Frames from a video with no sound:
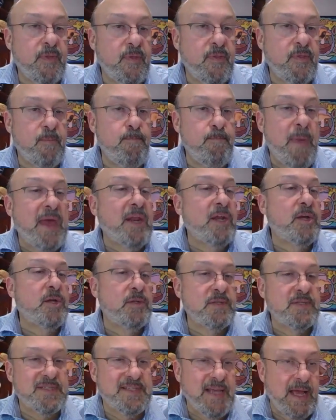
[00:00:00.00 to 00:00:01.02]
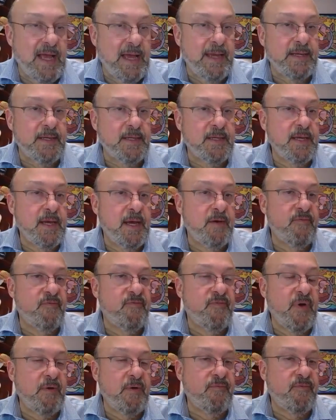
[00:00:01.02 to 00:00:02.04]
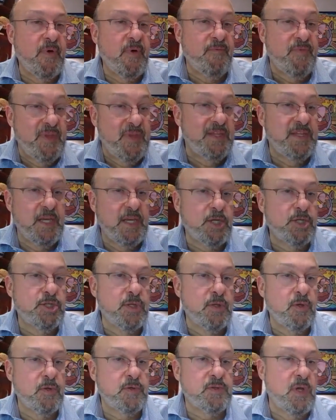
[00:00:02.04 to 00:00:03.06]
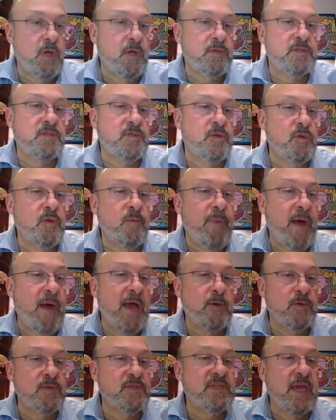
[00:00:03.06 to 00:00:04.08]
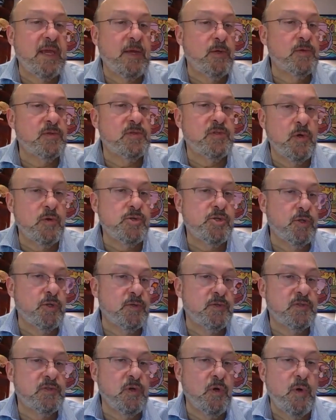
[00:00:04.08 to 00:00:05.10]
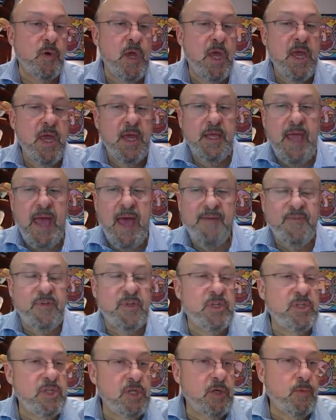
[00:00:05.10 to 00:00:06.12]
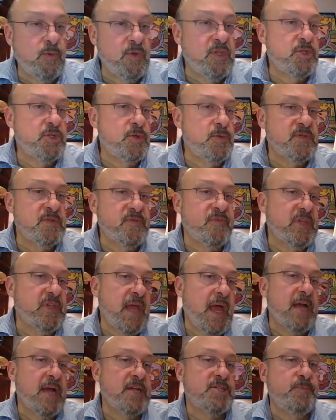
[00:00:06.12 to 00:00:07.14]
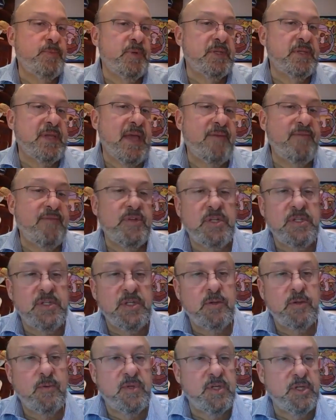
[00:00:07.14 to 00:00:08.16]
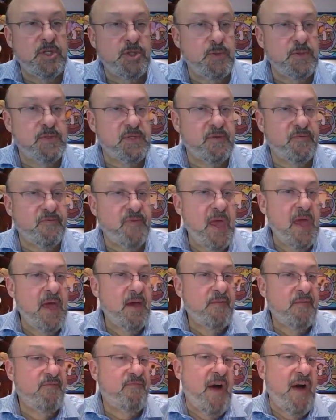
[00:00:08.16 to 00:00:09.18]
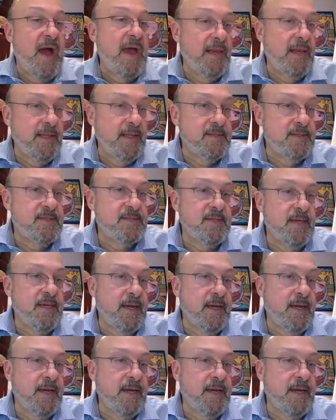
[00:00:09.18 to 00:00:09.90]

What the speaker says: medical side of the addiction. There's also the biopsychosocial. So having to deal with issues of attachment, having to deal with issues of violence,